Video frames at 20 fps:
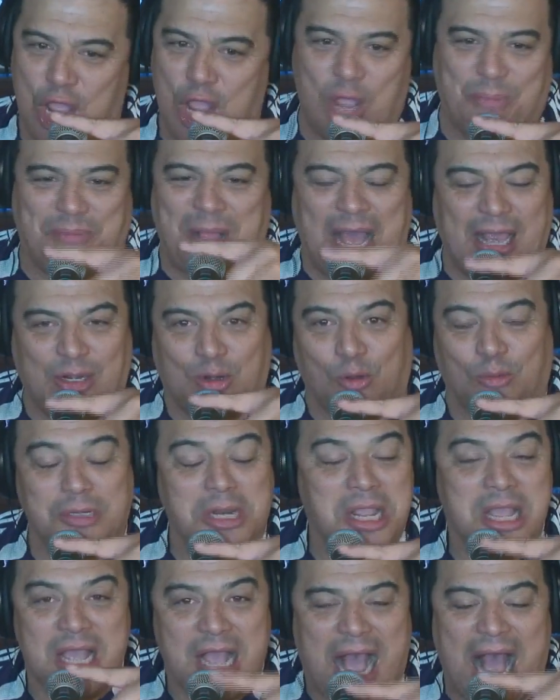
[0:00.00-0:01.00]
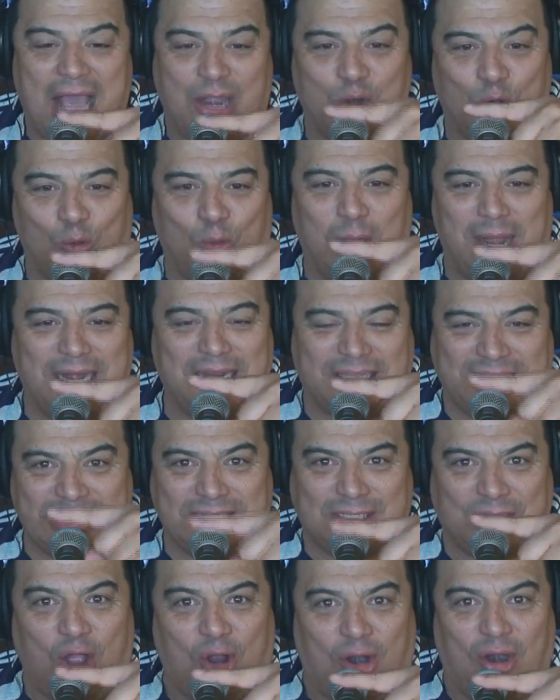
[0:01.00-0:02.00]
Nope. I don't want it
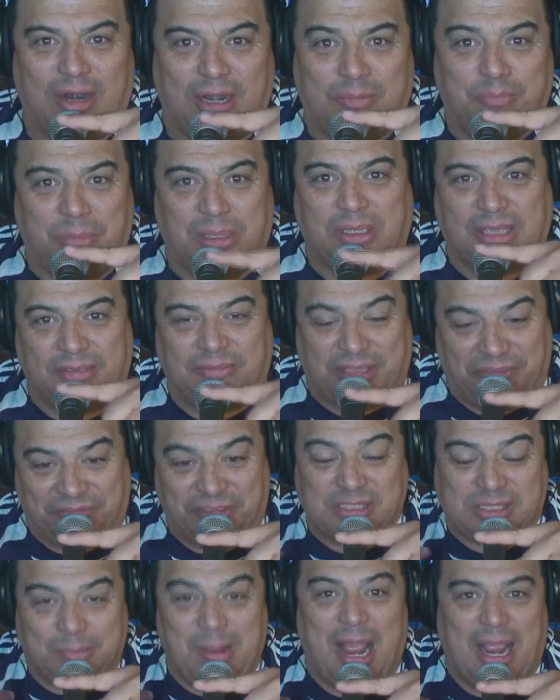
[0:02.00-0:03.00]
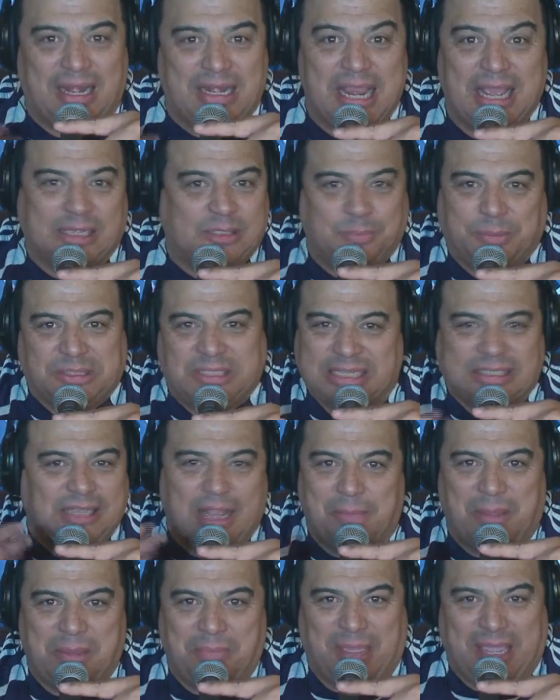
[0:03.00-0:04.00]
this hard. If it's mine, yes, but that's
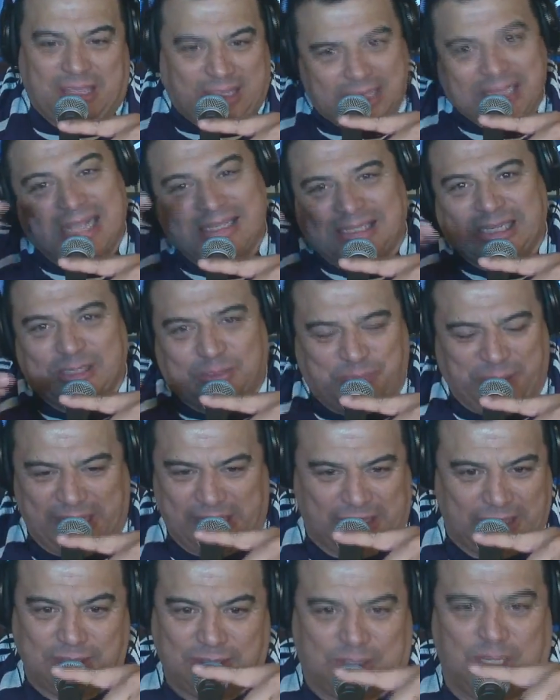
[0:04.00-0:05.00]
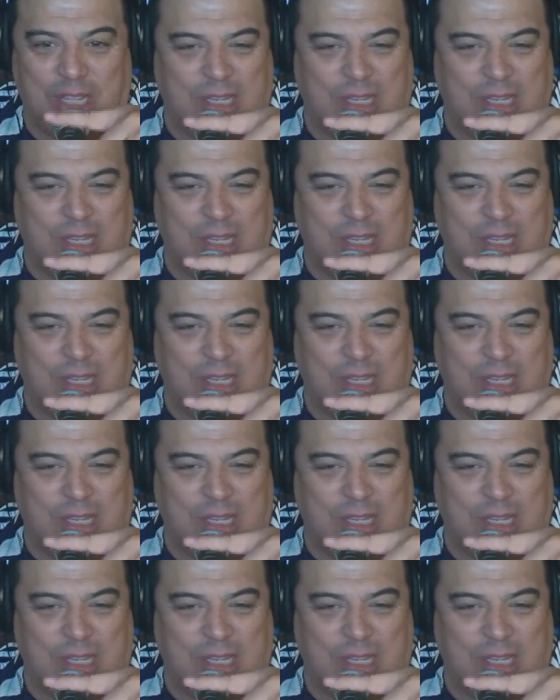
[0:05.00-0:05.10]
not my bacon. That's his bacon.